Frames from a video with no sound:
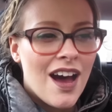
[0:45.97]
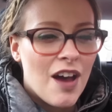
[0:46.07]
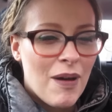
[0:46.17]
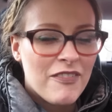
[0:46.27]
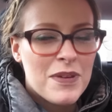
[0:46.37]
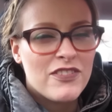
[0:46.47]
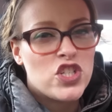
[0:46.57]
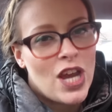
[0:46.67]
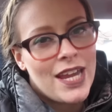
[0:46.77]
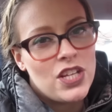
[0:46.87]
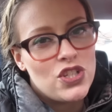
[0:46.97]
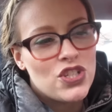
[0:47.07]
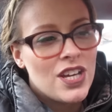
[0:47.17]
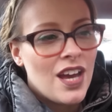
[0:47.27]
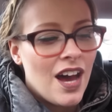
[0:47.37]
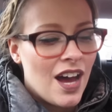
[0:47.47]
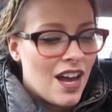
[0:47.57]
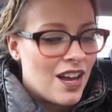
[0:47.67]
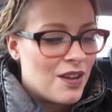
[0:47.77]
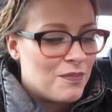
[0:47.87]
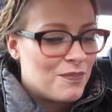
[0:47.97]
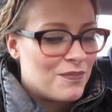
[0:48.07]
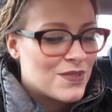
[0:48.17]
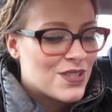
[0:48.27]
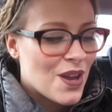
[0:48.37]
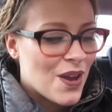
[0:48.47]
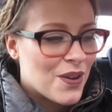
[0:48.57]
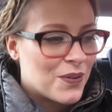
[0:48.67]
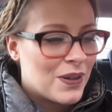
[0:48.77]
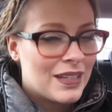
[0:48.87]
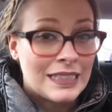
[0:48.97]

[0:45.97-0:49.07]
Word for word: um, have a bit of a change. Um, so